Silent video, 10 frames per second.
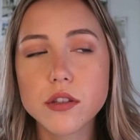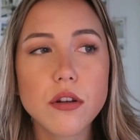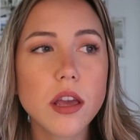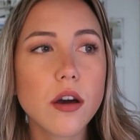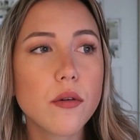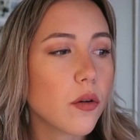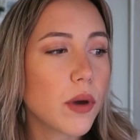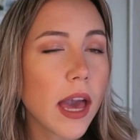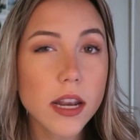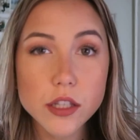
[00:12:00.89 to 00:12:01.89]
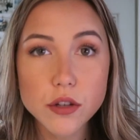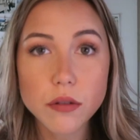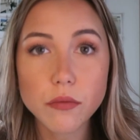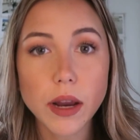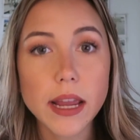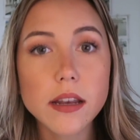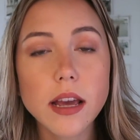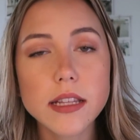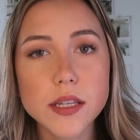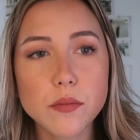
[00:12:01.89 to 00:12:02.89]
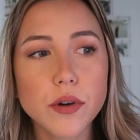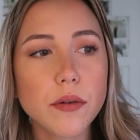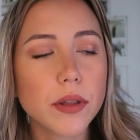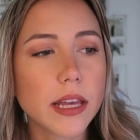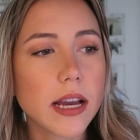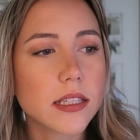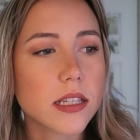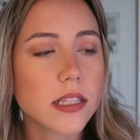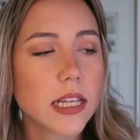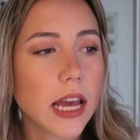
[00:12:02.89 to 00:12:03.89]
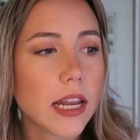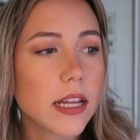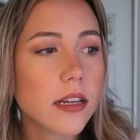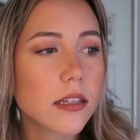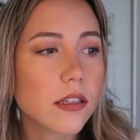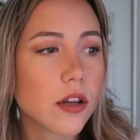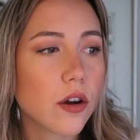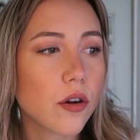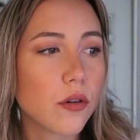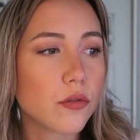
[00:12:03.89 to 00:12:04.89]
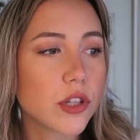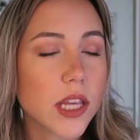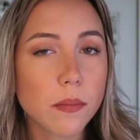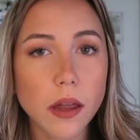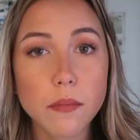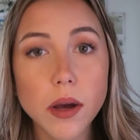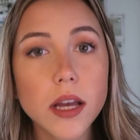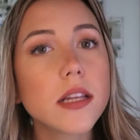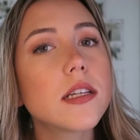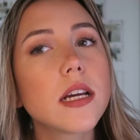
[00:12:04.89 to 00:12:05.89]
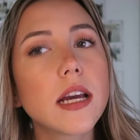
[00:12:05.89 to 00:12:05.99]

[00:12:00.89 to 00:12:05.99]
Studio. We had a student rate at some point when they asked us to get it, so just keep that in mind.